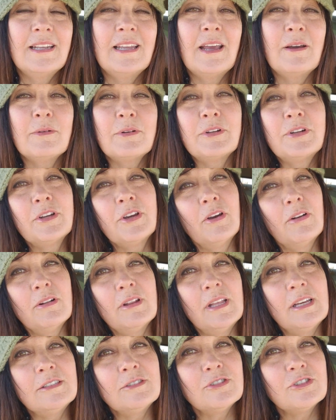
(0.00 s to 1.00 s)
Now we're going to go to
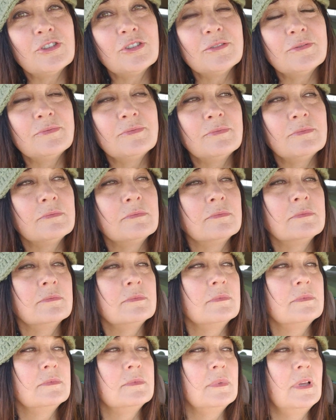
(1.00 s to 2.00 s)
lunch.
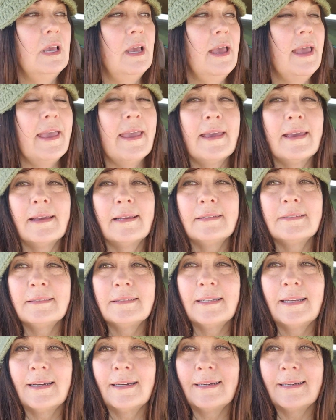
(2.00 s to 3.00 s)

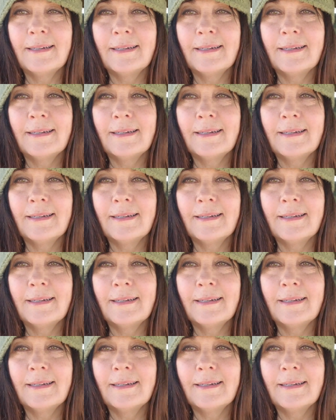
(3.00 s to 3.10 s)
And